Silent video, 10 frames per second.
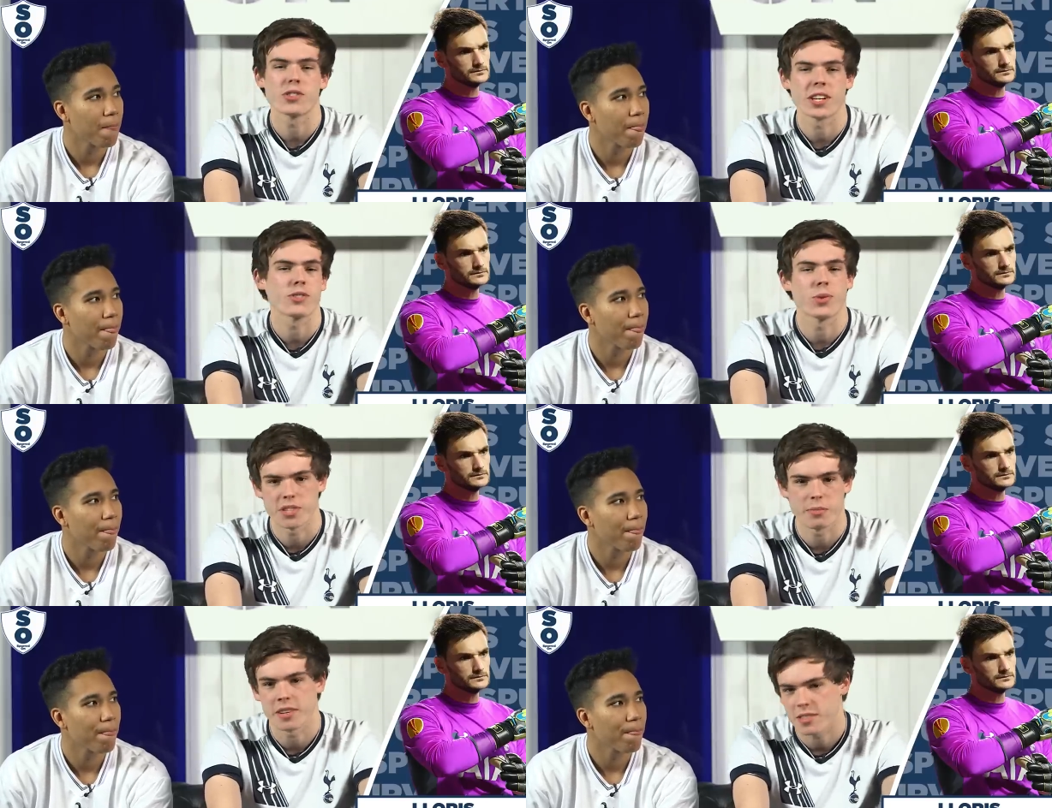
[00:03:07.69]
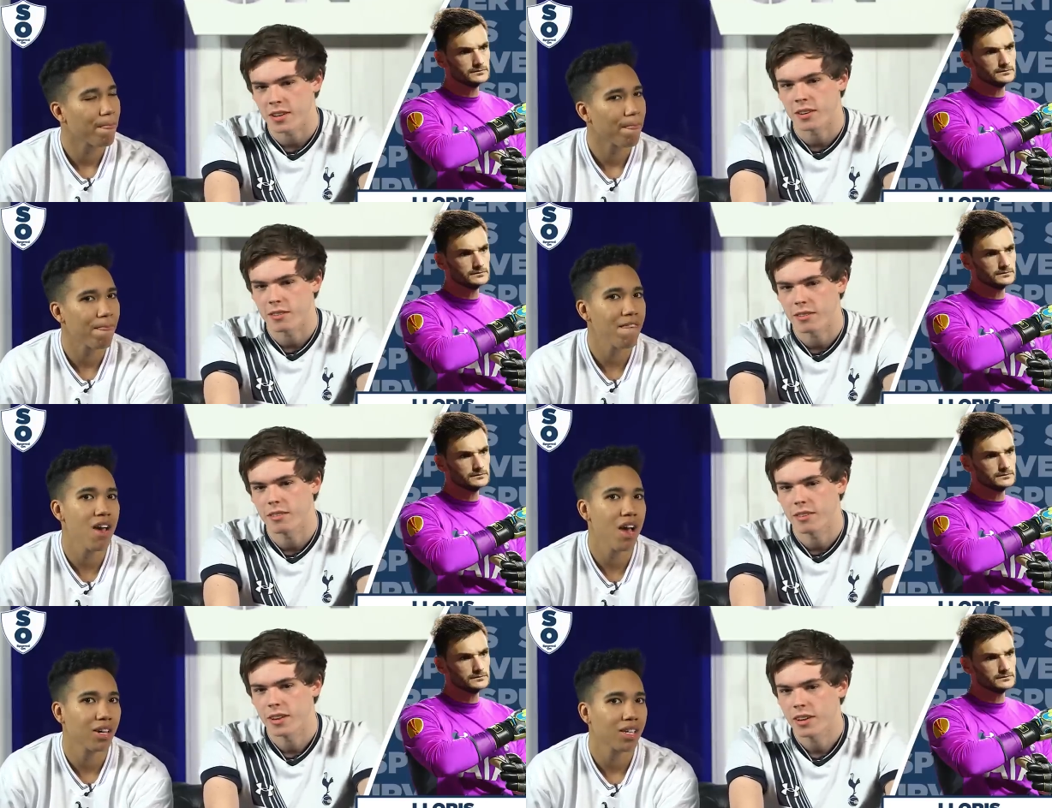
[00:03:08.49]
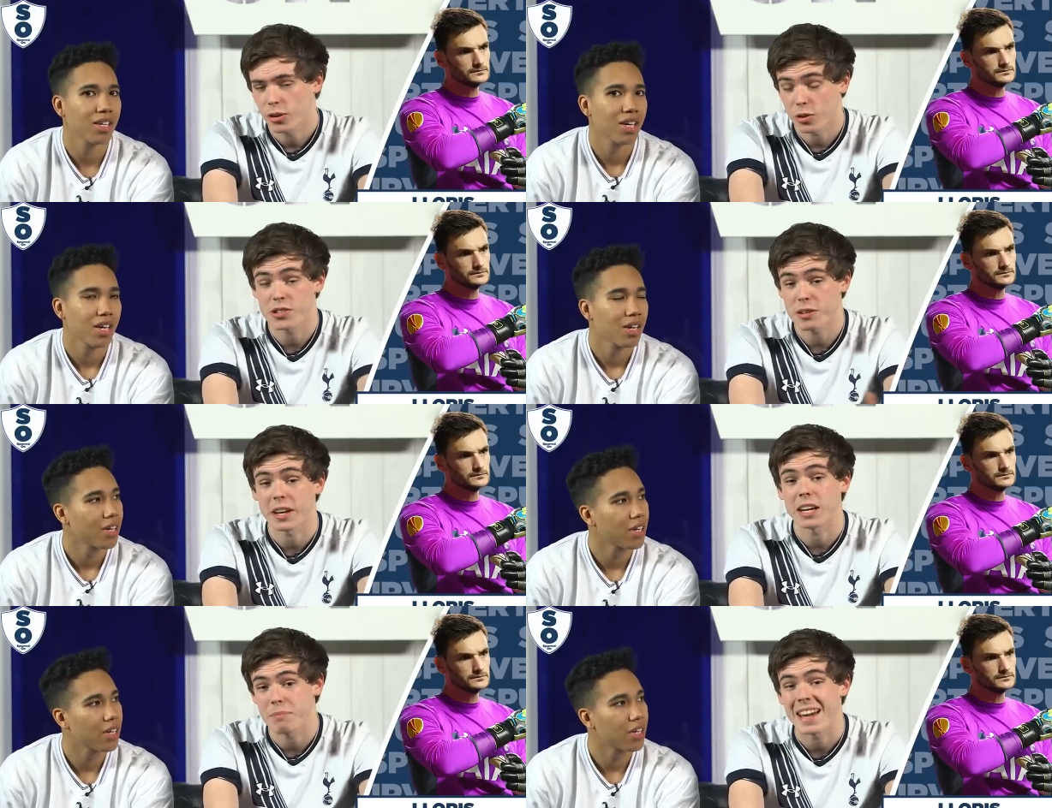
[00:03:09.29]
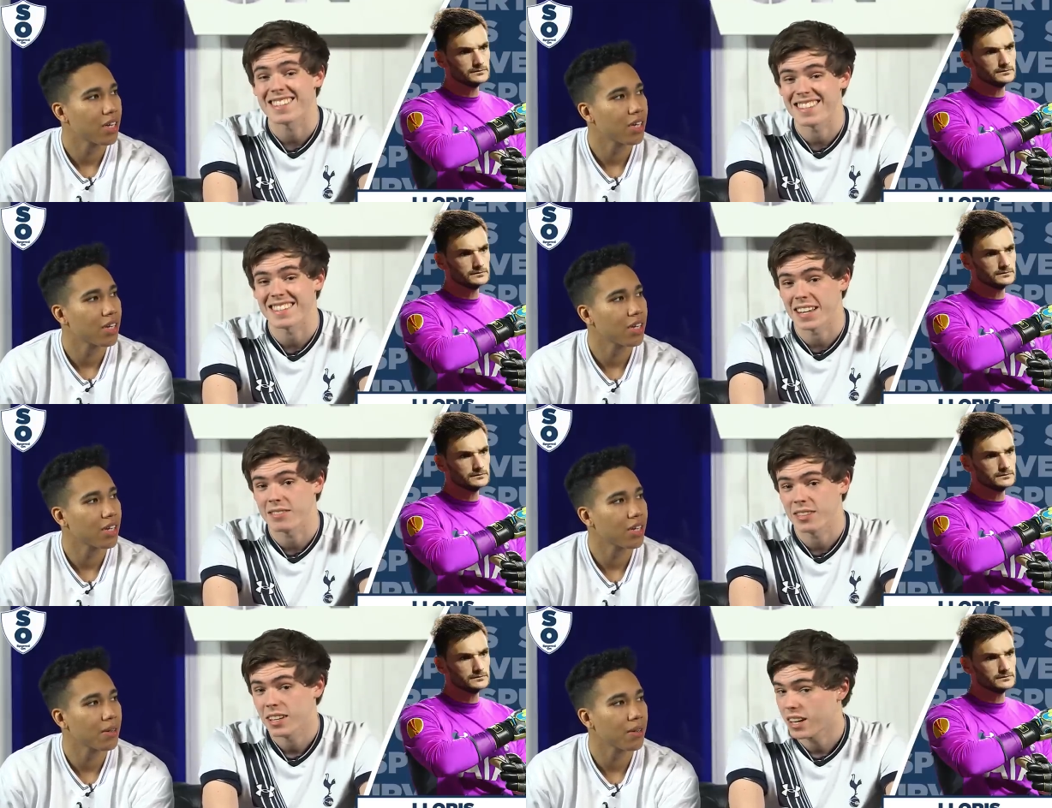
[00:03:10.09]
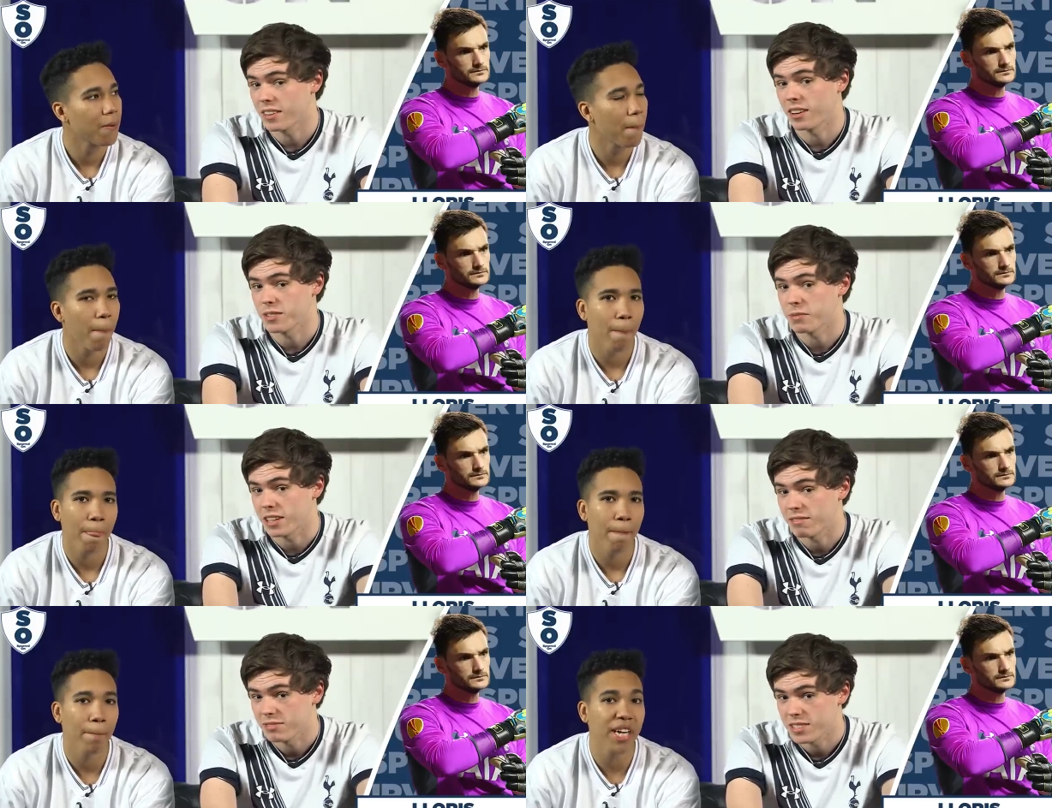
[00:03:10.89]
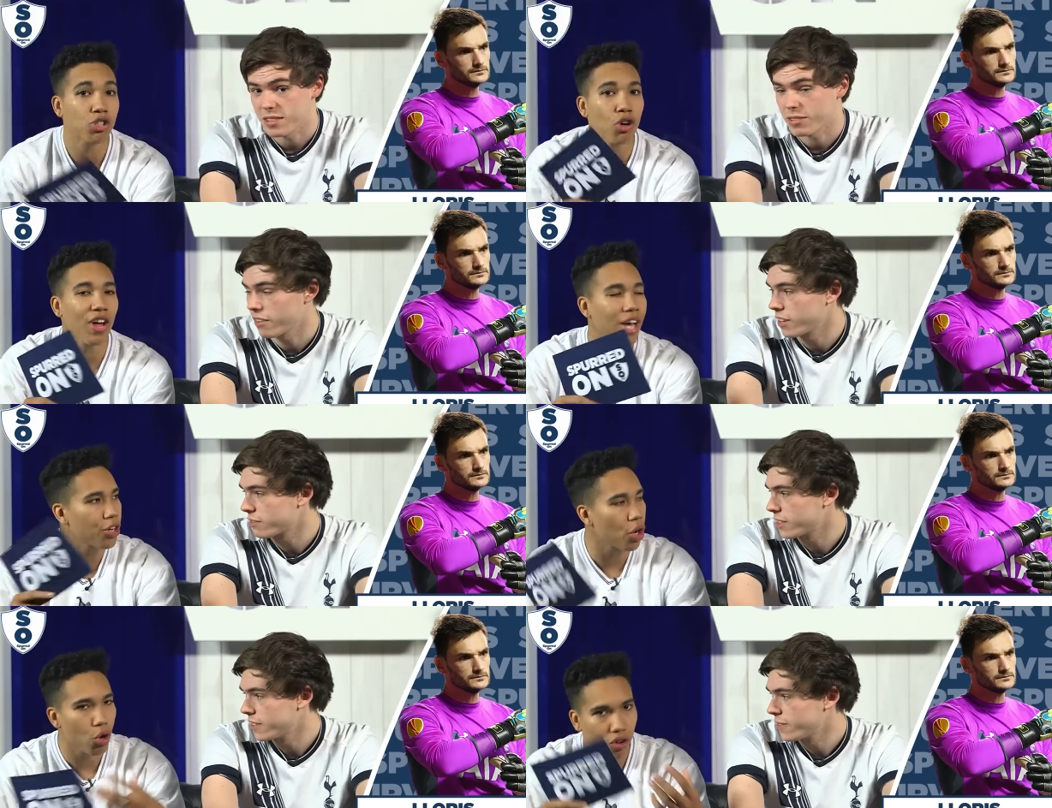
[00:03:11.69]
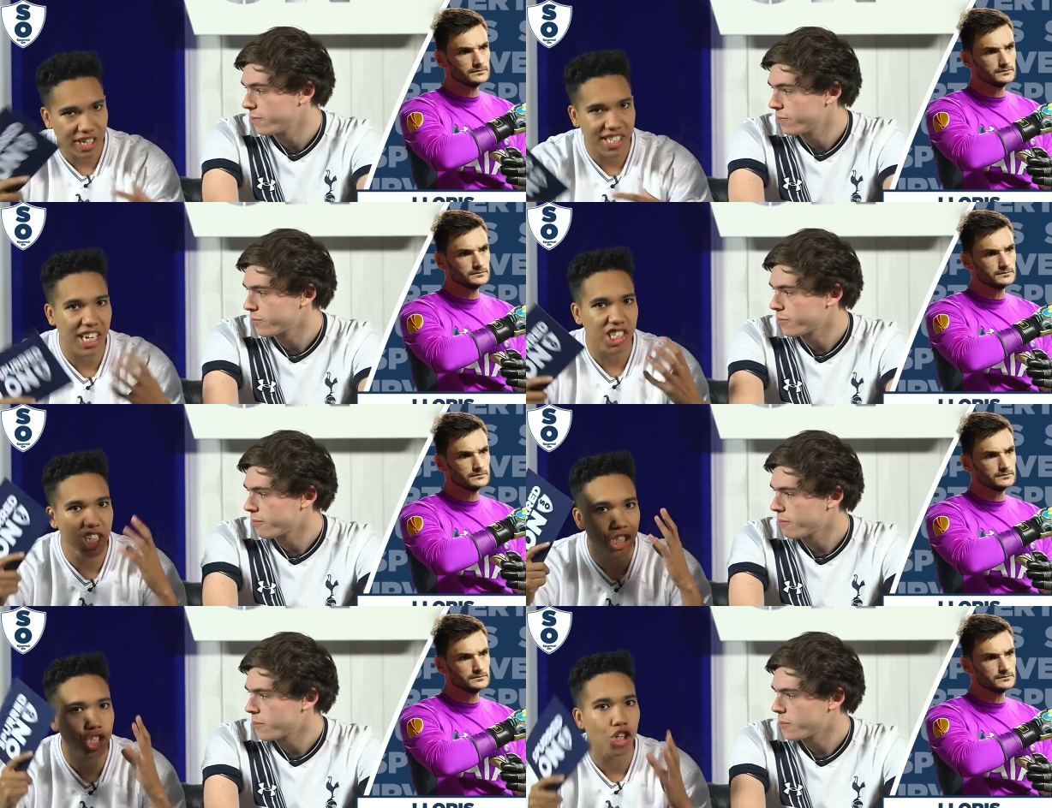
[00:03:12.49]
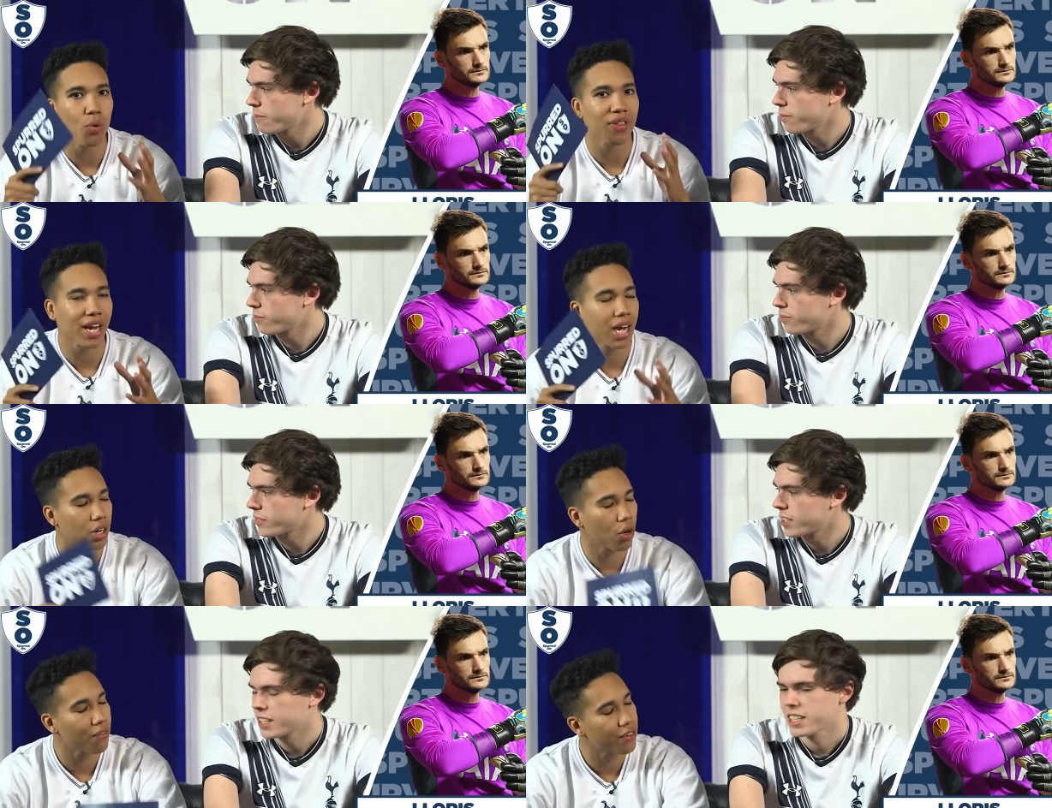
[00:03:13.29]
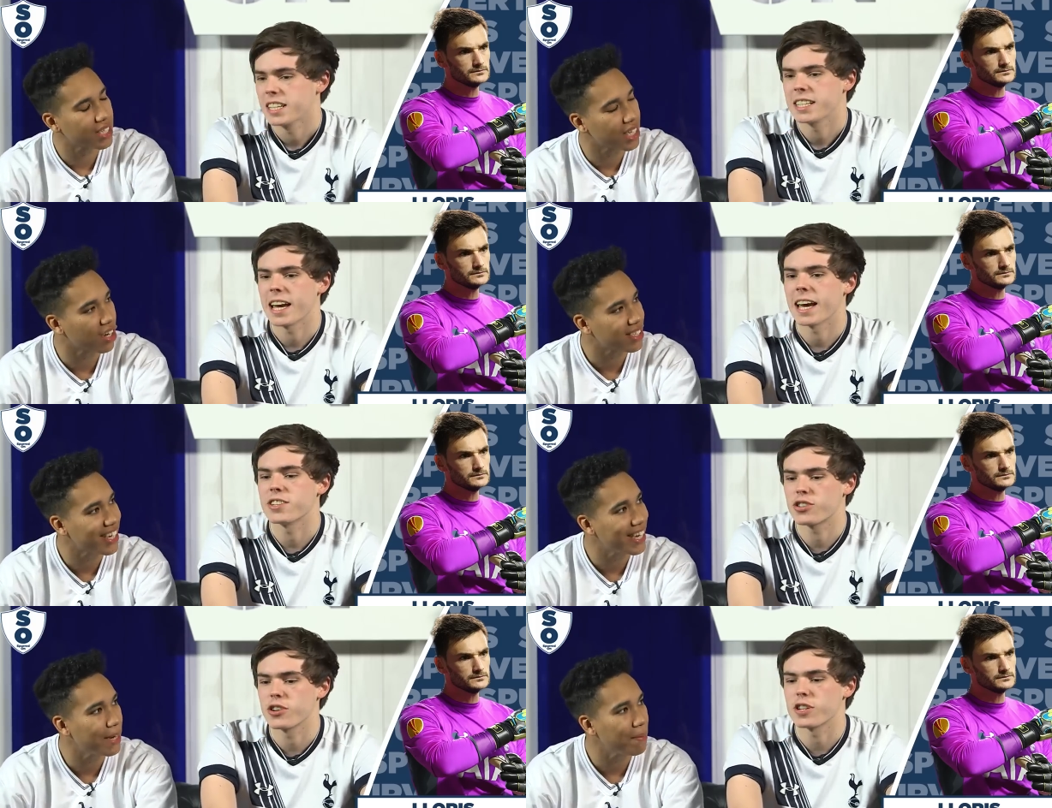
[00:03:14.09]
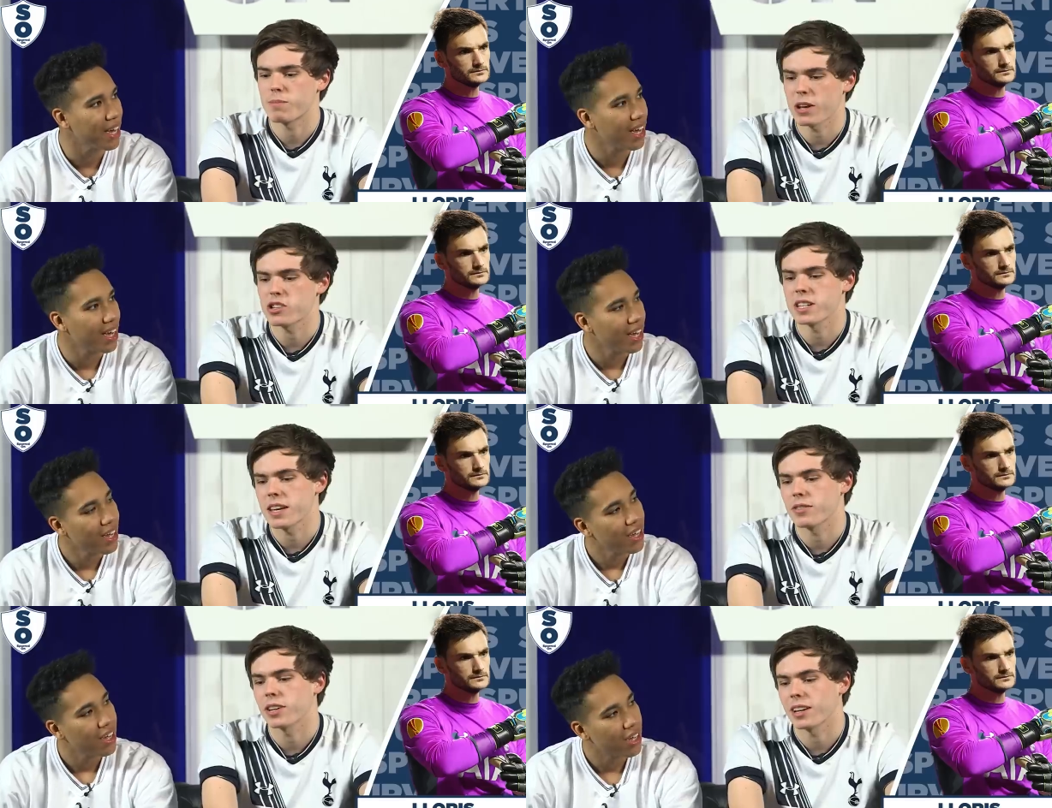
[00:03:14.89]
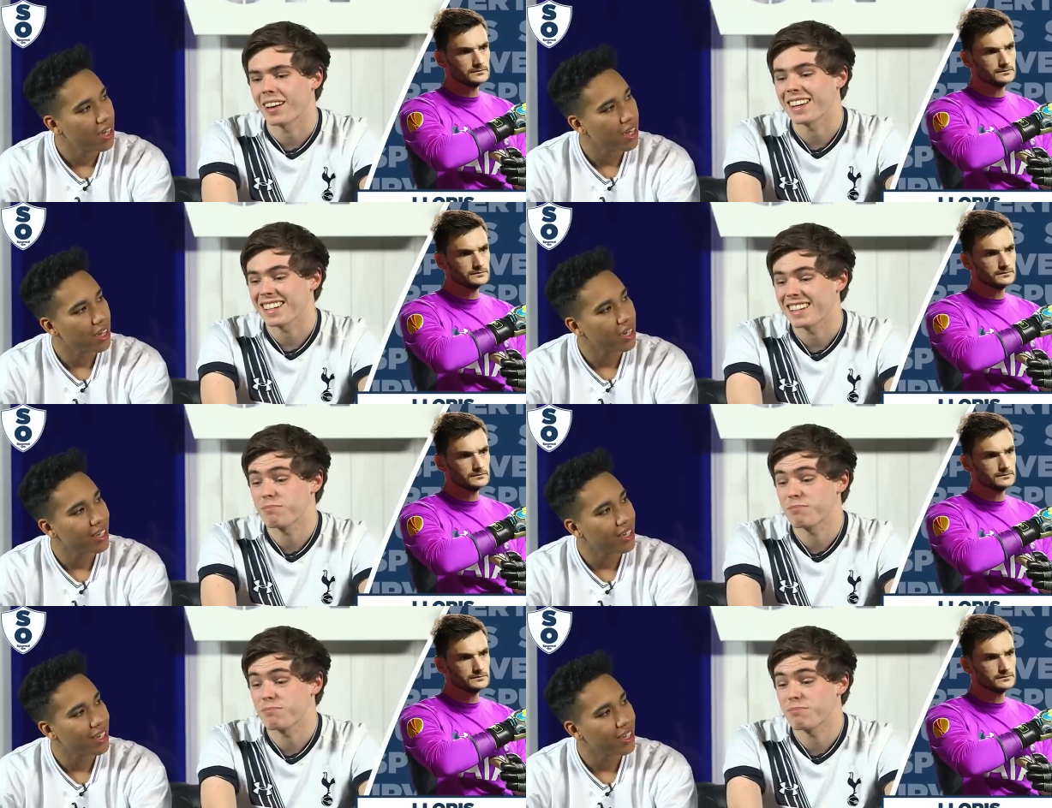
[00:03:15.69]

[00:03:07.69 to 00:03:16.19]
Speaker 1: against Swansea, mate. So yeah. Although he did make an amazing save in the last minute. But it's good that,
Speaker 2: you know, Lloris is actually showing that kind of confidence in yeah, our team. Yeah, it's good,
Speaker 1: especially given that, like,